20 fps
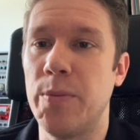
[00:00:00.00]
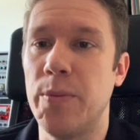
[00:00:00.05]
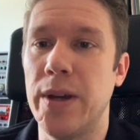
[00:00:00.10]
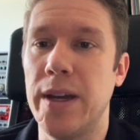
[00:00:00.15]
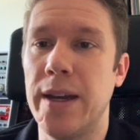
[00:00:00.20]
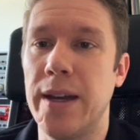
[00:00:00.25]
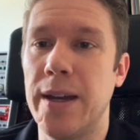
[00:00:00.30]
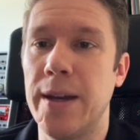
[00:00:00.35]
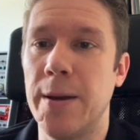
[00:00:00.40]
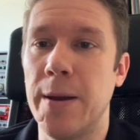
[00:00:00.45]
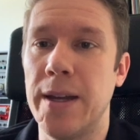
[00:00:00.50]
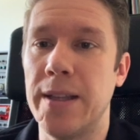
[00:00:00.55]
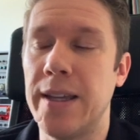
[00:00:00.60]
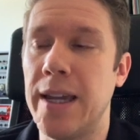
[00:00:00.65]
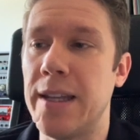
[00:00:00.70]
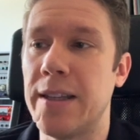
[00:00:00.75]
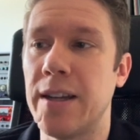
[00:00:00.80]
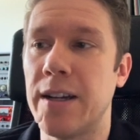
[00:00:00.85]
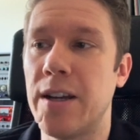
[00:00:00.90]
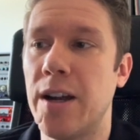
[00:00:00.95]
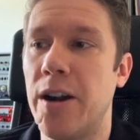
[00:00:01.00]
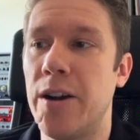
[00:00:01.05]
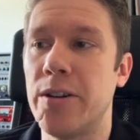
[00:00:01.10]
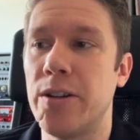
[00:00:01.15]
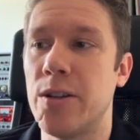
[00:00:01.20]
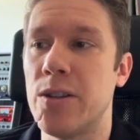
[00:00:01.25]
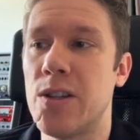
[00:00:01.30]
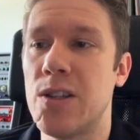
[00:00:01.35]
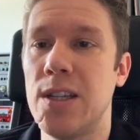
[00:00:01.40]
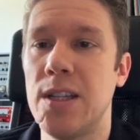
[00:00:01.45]
a data guard
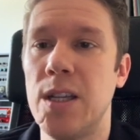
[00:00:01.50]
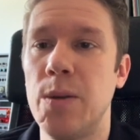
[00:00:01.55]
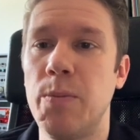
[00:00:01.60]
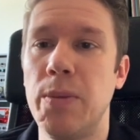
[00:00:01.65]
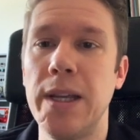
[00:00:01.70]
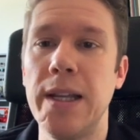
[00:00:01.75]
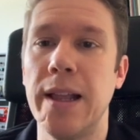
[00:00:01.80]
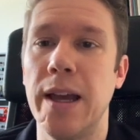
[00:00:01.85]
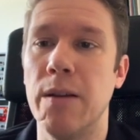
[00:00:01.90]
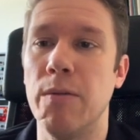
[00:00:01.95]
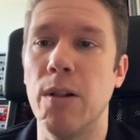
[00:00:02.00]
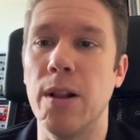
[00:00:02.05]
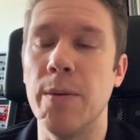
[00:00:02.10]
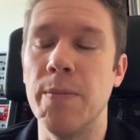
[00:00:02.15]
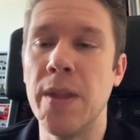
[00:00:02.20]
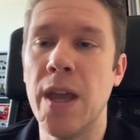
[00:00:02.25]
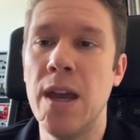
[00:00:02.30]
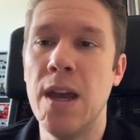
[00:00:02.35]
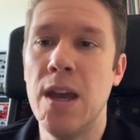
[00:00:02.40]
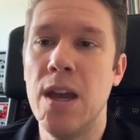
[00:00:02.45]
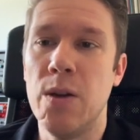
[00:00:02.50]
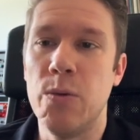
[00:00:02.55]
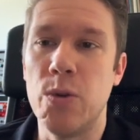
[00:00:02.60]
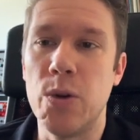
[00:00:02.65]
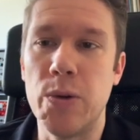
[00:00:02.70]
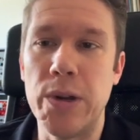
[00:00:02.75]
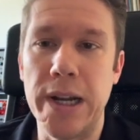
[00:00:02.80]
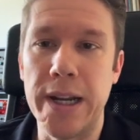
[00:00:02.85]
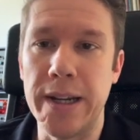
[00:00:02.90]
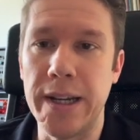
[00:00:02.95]
on CDB level. We
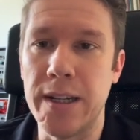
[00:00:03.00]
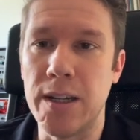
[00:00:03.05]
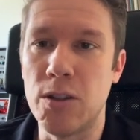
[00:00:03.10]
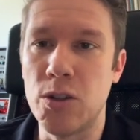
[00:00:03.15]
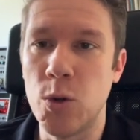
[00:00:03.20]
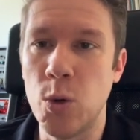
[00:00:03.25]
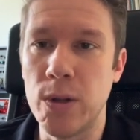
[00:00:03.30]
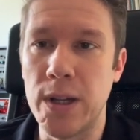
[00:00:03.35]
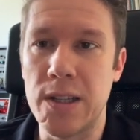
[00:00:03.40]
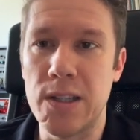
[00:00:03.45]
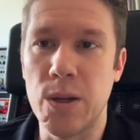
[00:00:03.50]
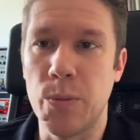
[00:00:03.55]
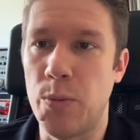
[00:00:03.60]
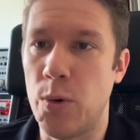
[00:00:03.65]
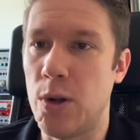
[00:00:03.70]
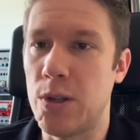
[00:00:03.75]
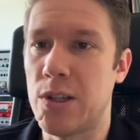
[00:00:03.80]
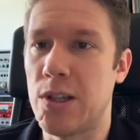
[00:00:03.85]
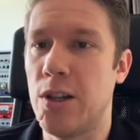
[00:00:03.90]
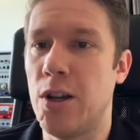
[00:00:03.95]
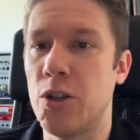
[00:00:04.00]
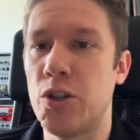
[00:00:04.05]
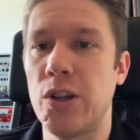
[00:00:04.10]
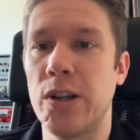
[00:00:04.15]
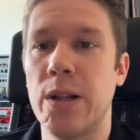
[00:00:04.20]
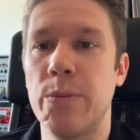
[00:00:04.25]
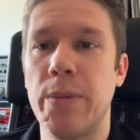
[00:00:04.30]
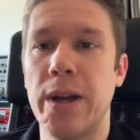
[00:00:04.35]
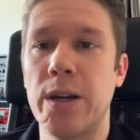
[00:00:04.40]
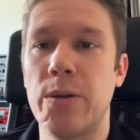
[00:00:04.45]
really need a tool that supports
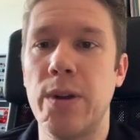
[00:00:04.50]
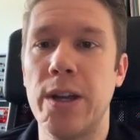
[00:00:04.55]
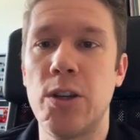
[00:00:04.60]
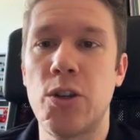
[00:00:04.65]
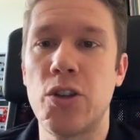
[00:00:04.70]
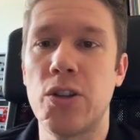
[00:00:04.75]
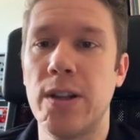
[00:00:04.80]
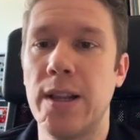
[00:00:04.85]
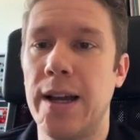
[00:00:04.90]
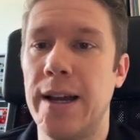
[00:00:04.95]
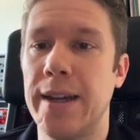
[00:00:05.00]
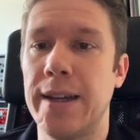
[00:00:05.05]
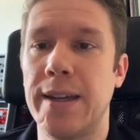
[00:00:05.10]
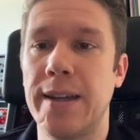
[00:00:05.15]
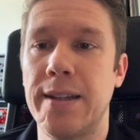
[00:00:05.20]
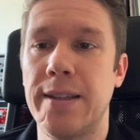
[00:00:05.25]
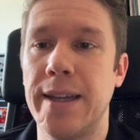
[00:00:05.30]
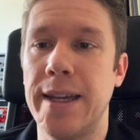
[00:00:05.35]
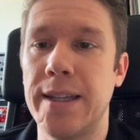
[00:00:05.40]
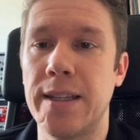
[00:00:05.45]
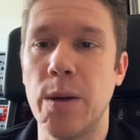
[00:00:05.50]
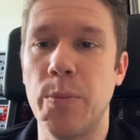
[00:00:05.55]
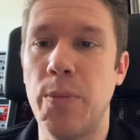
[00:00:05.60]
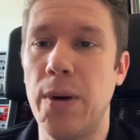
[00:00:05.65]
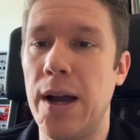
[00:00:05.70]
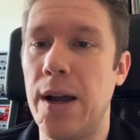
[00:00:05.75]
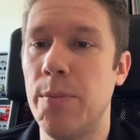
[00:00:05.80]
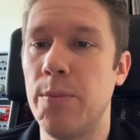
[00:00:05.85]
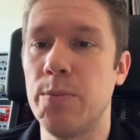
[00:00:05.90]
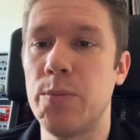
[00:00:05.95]
logical migration like
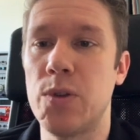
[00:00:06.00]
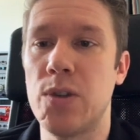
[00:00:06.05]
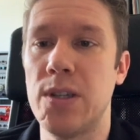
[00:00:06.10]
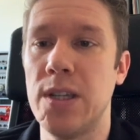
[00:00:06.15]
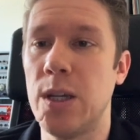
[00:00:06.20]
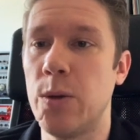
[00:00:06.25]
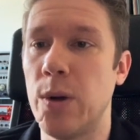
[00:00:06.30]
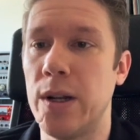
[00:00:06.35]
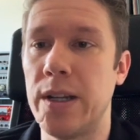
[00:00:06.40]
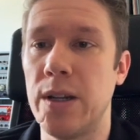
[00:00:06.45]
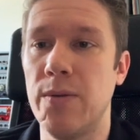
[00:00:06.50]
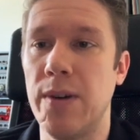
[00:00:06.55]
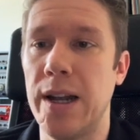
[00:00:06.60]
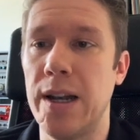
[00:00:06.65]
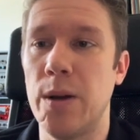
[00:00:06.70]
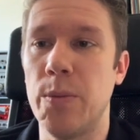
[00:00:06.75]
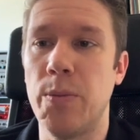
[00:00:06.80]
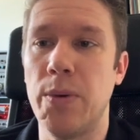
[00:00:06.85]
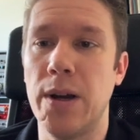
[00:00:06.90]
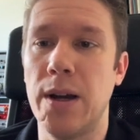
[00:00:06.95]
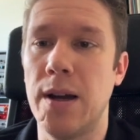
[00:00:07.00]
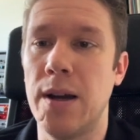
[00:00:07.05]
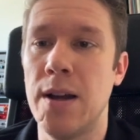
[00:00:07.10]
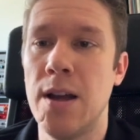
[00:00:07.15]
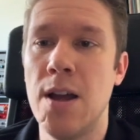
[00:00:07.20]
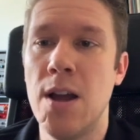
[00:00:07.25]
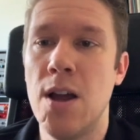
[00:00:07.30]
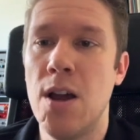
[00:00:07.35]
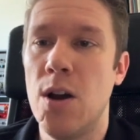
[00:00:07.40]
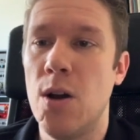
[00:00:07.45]
Databump, SQL Developer,
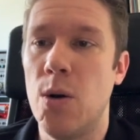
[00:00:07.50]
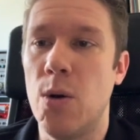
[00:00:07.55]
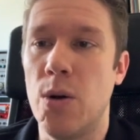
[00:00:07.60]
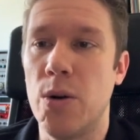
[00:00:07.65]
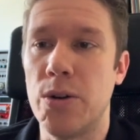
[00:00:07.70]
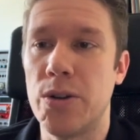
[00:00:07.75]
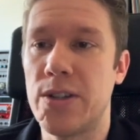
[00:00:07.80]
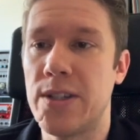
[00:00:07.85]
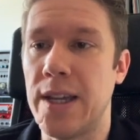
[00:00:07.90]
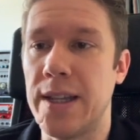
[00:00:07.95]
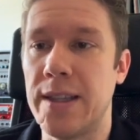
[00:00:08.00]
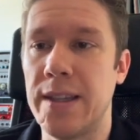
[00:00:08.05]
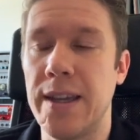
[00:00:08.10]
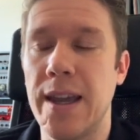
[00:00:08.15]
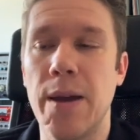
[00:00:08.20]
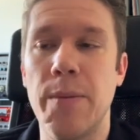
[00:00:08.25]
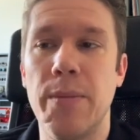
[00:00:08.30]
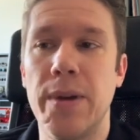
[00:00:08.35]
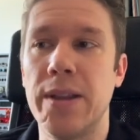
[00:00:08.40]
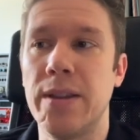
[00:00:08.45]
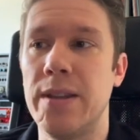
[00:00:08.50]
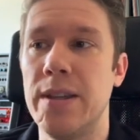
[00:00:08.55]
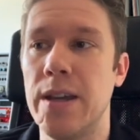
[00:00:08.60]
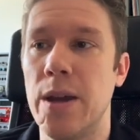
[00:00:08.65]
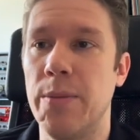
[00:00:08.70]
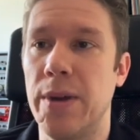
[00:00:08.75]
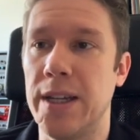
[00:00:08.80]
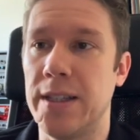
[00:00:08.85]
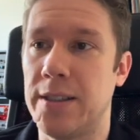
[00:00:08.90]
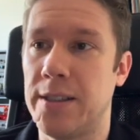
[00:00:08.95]
or ZDM and
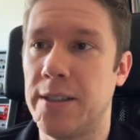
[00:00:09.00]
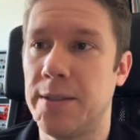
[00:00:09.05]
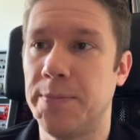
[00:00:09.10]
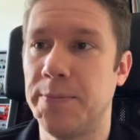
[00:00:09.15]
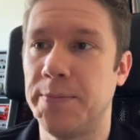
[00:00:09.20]
DMS.